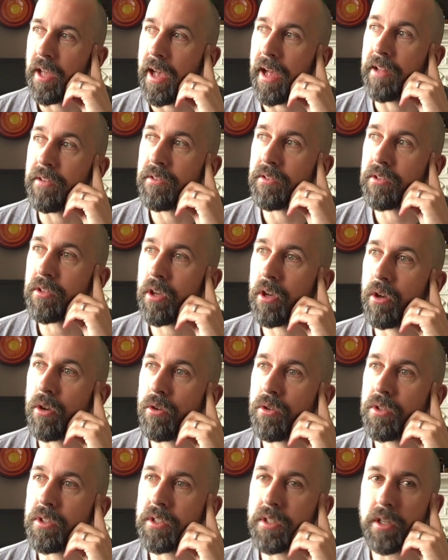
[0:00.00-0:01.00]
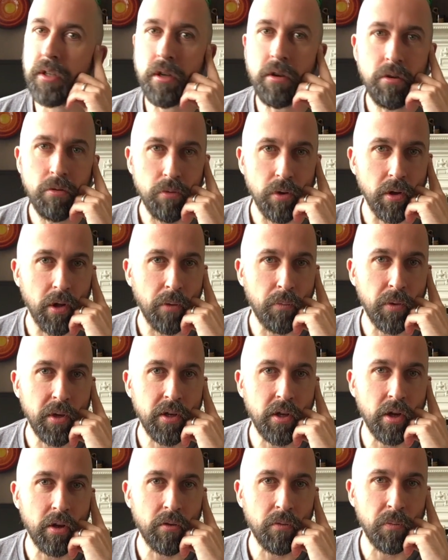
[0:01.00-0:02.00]
And so she said, "Oh, well,
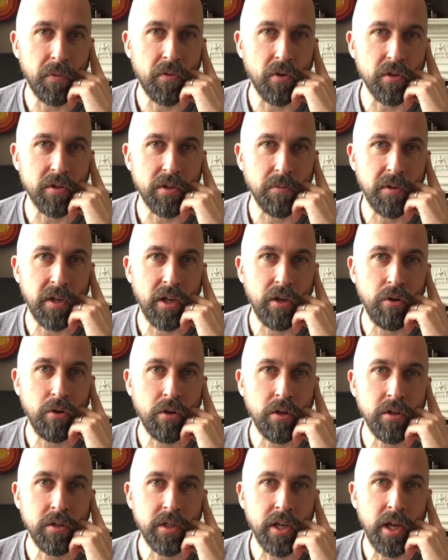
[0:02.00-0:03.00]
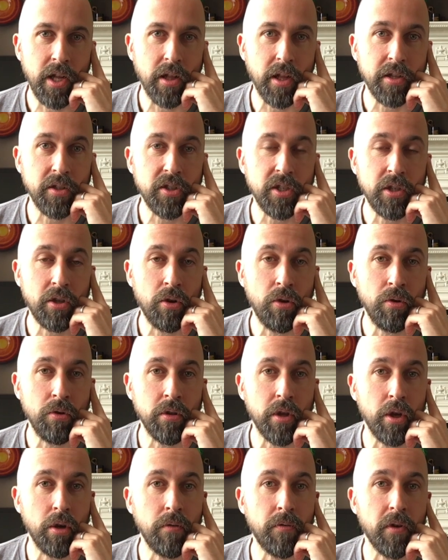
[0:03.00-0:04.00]
we've got someone here who can tell." And she
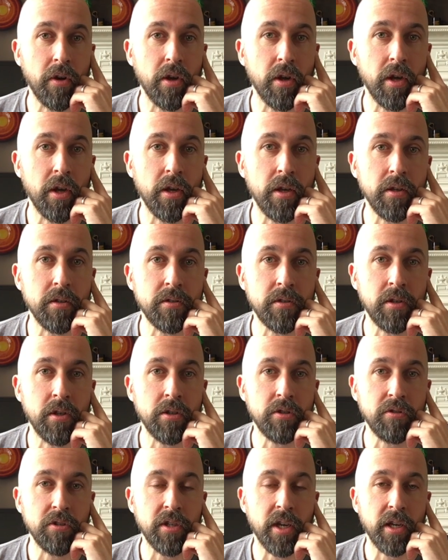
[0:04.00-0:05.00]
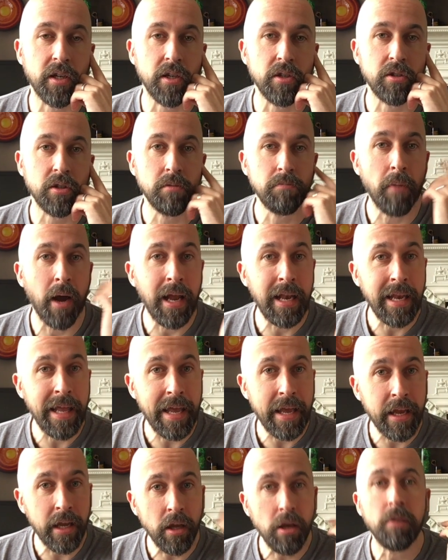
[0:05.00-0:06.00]
called over a surgery technician, Mai
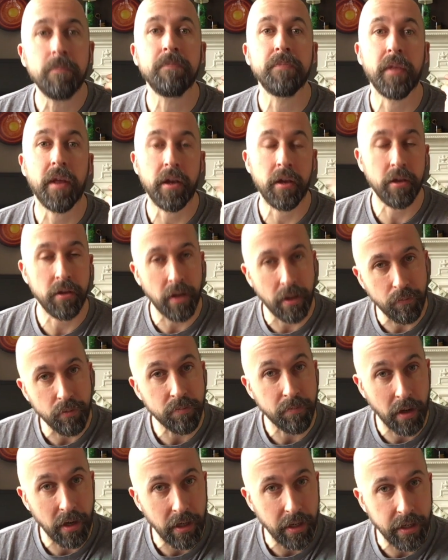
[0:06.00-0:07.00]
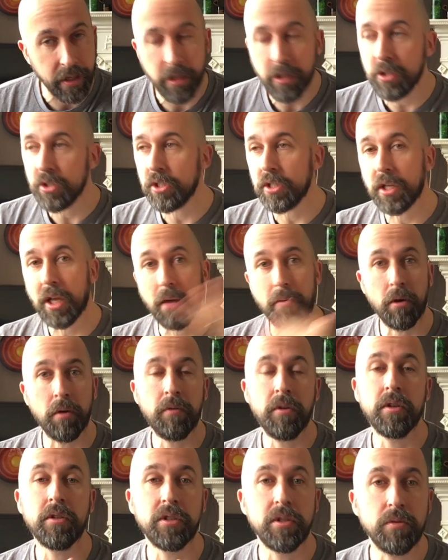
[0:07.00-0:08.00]
Ling, and her name was Mai Ling, and she came
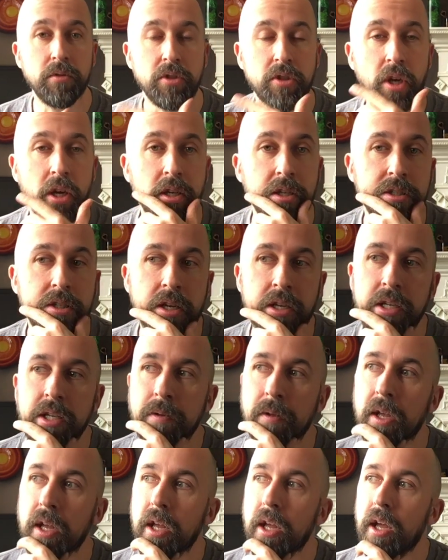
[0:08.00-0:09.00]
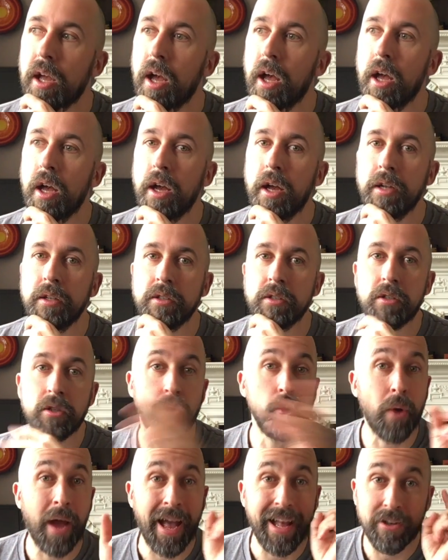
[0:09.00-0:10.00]
over, and she was a Chinese lady, and
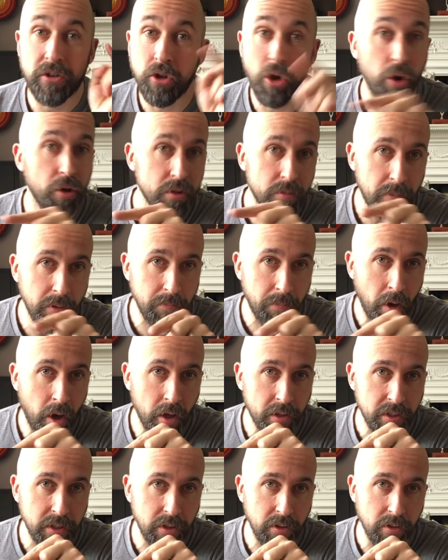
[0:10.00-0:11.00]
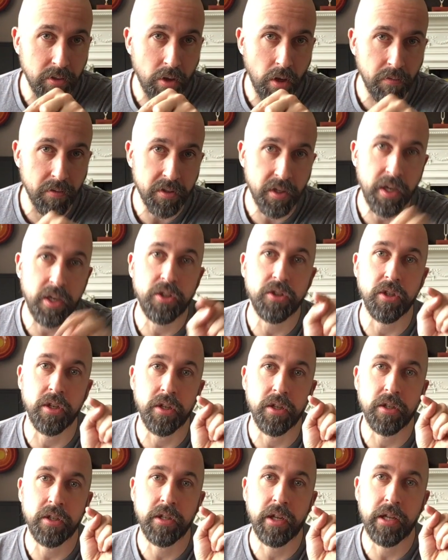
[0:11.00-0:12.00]
who had not been party to this
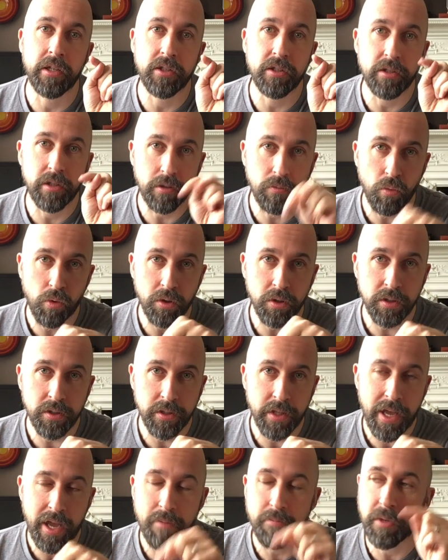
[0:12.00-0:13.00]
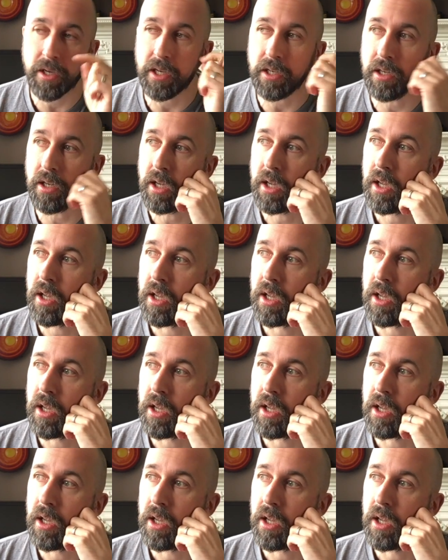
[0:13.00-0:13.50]
conversation. And she said, "What does that mean?"